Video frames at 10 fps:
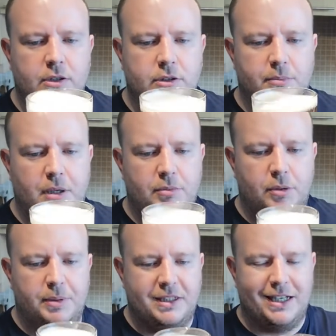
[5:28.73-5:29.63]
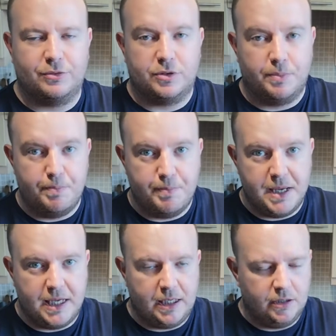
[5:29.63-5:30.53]
So it may well be down to
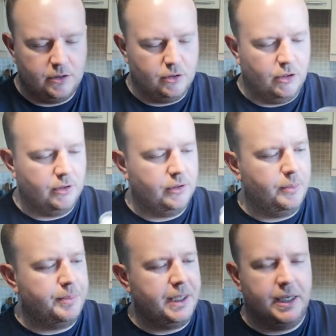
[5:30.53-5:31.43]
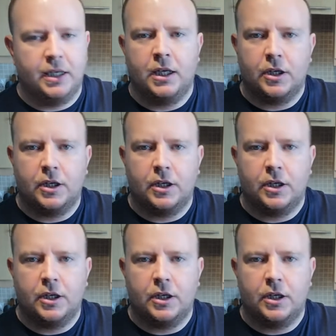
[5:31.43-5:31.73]
me, not the beer.